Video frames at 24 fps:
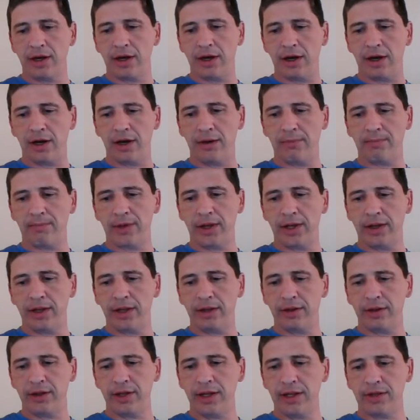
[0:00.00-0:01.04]
And
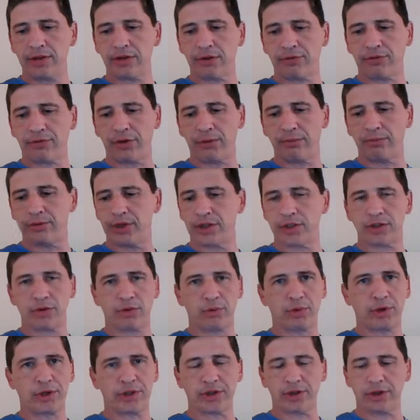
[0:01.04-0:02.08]
then these are from
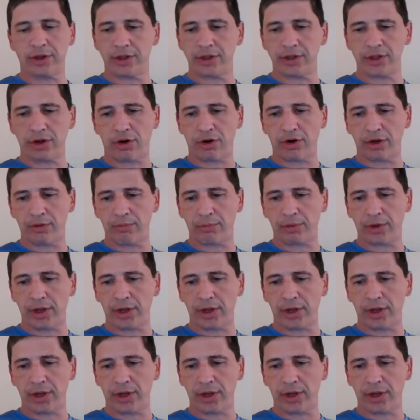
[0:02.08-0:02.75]
just originally starting to